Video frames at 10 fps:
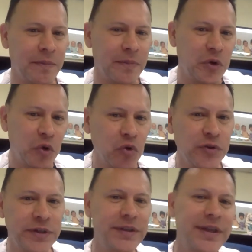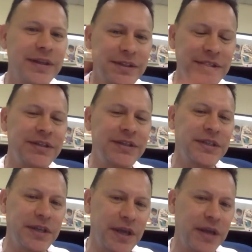using the
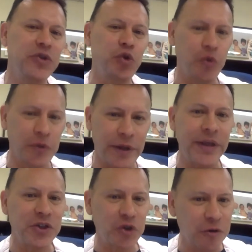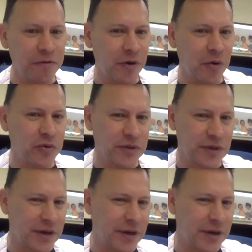TCA through the esophagus,